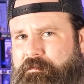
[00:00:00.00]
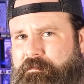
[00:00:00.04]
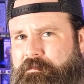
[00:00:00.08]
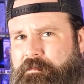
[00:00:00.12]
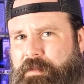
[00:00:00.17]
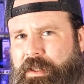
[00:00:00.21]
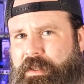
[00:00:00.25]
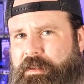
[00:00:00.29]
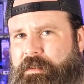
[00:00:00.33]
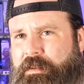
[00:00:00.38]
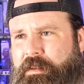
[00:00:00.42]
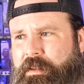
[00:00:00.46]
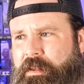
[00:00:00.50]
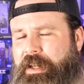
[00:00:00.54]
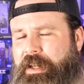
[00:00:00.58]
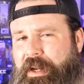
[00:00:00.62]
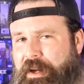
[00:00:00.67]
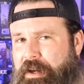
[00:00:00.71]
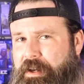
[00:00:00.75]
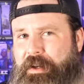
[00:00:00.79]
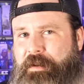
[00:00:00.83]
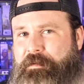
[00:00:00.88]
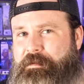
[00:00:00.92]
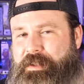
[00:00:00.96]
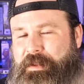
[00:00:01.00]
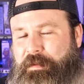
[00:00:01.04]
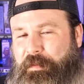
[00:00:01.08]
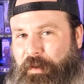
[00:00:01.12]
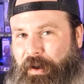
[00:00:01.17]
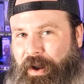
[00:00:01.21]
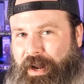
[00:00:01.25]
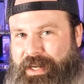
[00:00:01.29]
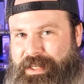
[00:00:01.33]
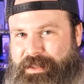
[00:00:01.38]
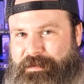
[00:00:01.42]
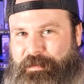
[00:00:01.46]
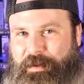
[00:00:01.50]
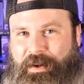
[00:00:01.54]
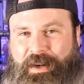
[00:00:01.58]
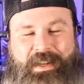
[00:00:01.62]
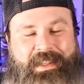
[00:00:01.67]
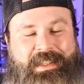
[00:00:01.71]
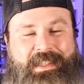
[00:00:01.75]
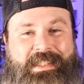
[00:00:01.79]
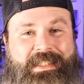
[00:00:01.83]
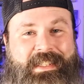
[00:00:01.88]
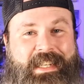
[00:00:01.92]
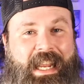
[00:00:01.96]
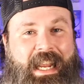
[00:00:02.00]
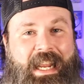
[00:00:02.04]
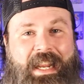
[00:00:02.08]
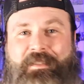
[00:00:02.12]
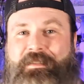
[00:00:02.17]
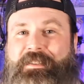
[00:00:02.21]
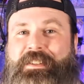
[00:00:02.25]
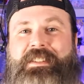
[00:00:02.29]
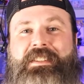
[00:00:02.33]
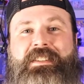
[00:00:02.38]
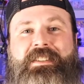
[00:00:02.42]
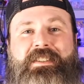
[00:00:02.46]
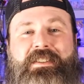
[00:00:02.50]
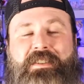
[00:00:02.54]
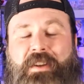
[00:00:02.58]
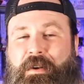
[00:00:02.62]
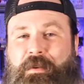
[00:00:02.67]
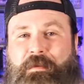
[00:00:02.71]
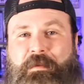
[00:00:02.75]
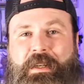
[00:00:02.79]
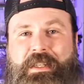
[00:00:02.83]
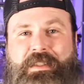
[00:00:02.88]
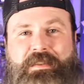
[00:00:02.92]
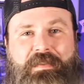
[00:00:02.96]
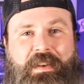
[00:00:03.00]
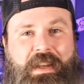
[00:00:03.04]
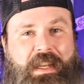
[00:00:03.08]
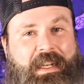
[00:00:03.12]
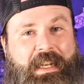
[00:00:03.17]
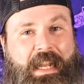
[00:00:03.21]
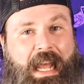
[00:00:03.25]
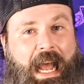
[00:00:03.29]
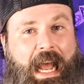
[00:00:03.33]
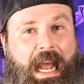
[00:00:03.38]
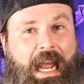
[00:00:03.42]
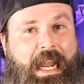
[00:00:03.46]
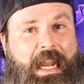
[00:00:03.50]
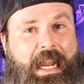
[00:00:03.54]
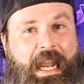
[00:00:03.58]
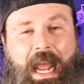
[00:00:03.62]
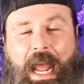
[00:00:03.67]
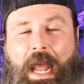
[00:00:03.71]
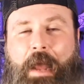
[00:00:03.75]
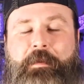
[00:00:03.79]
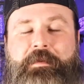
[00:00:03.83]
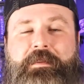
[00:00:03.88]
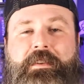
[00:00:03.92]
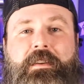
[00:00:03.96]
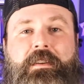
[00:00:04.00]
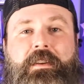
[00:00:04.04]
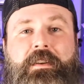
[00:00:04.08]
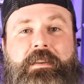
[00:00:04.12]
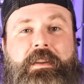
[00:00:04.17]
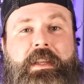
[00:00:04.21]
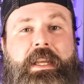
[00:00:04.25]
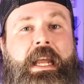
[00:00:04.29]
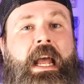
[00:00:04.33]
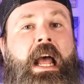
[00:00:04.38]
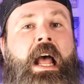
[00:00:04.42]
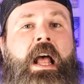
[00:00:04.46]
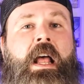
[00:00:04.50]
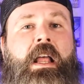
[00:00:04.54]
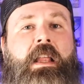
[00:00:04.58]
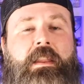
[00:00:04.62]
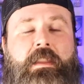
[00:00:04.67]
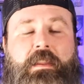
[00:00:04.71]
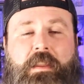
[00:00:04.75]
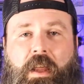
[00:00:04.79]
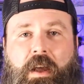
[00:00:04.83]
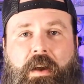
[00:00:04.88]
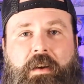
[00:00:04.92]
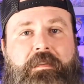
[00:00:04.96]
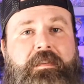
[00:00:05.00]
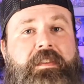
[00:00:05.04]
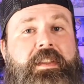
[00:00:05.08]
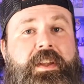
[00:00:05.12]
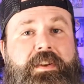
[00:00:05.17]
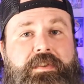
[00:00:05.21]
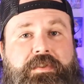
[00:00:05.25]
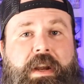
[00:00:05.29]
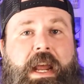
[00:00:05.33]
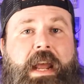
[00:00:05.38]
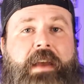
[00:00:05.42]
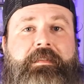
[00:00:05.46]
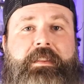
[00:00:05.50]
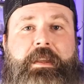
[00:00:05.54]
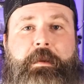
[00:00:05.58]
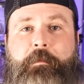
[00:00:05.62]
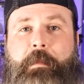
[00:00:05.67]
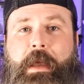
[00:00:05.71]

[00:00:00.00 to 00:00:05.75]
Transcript: But here comes the praise part. This game is so much fun. I absolutely love the drafting